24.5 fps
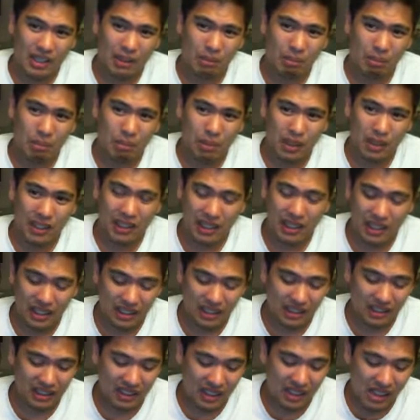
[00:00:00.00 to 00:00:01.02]

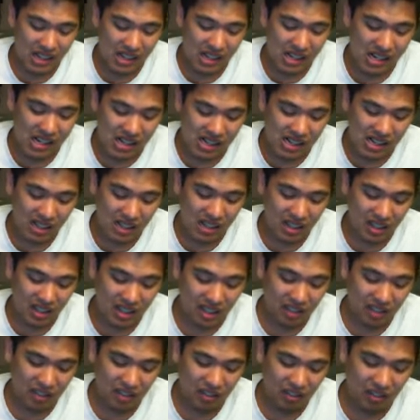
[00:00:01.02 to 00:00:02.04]
But
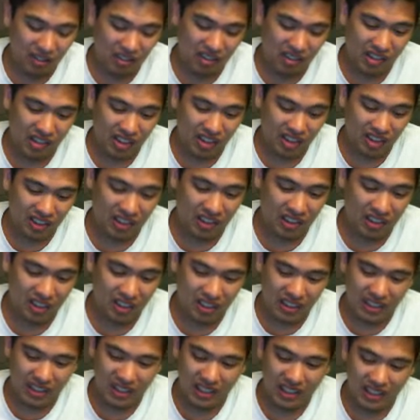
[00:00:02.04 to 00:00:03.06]

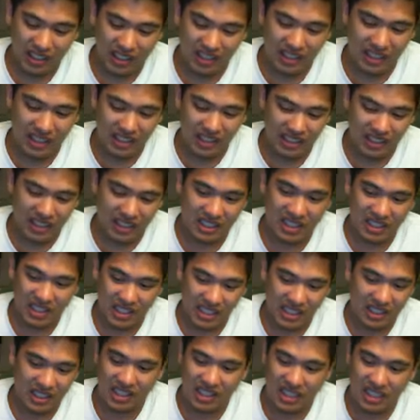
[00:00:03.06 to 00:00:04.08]
overall, it's
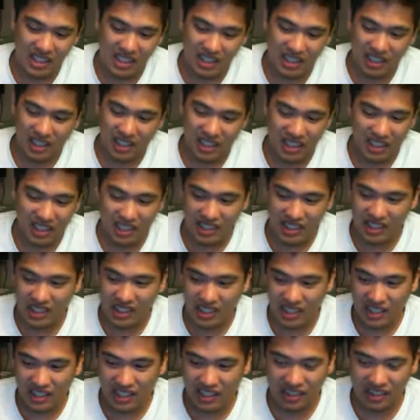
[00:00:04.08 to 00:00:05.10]
just his declining
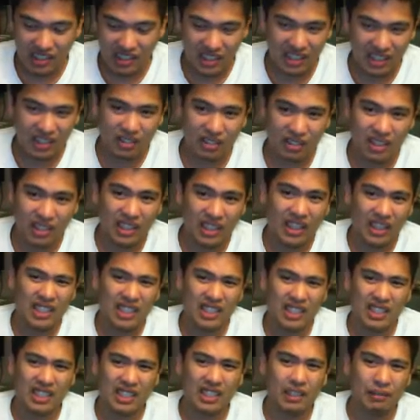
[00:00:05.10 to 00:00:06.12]
skills that's really
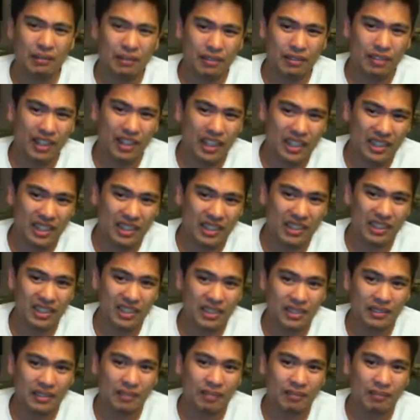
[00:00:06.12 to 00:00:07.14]
costing him
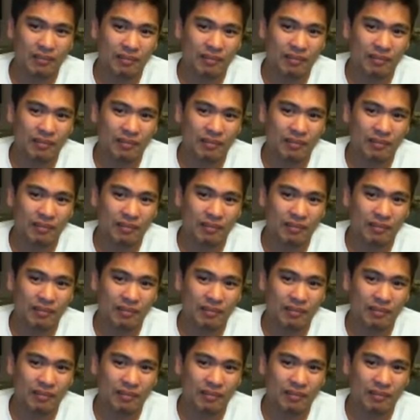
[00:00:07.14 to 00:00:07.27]
fights.